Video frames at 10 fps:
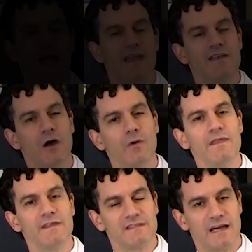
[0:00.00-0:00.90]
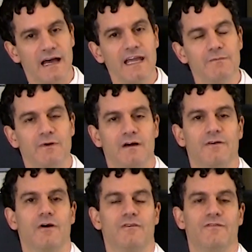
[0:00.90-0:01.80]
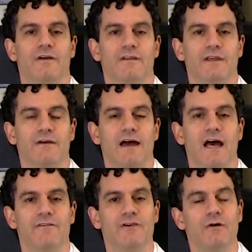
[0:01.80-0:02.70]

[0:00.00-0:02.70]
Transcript: And knowing the type of heart failure that you have or